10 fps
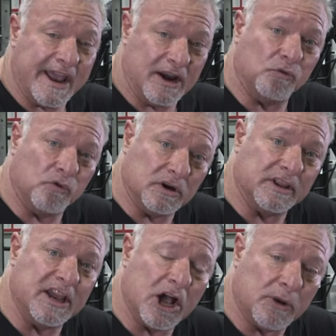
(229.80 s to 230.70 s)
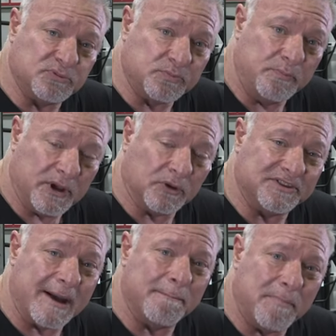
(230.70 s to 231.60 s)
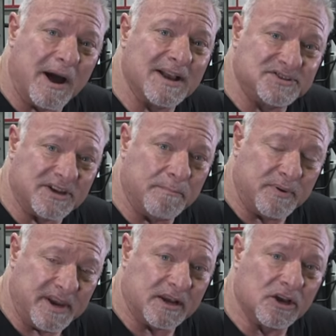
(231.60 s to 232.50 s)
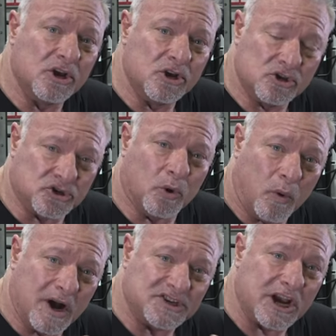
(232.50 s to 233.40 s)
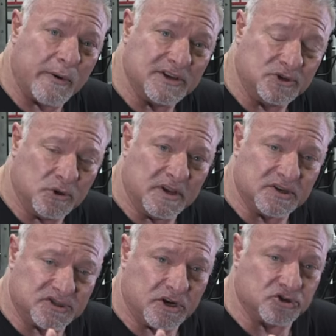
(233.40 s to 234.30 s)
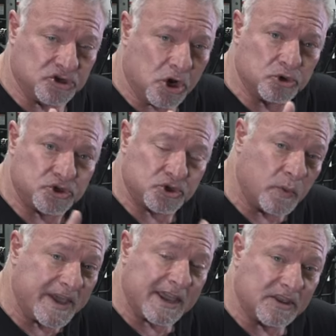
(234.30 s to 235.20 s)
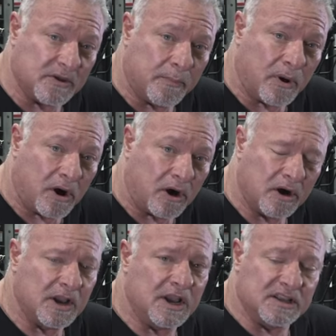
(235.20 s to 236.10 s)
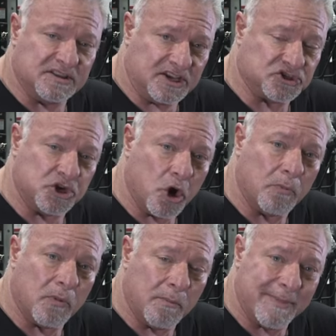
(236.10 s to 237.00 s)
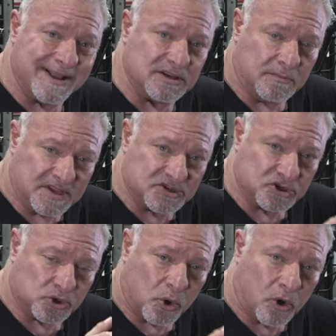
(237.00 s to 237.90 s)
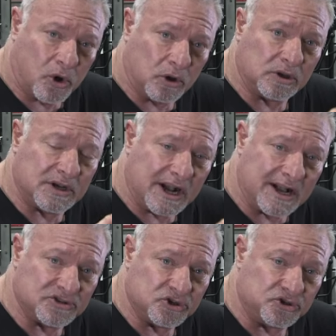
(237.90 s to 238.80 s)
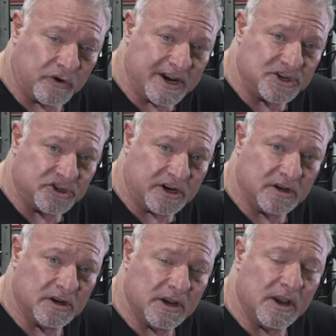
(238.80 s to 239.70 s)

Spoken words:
And it really helps build that bicep peak. So watch how I do this. There's no swinging the bar. There's no momentum. This is all concentration